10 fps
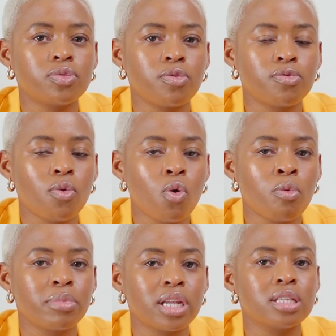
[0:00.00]
for 4
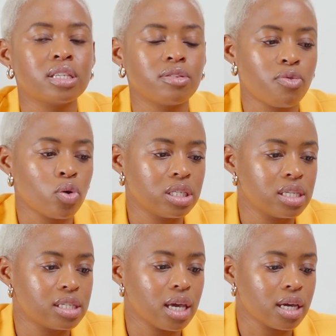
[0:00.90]
minutes and
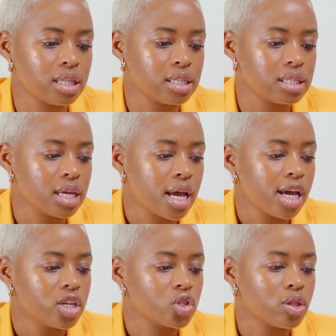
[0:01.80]
40 seconds.
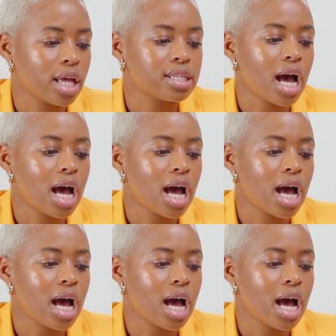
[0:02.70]
So that's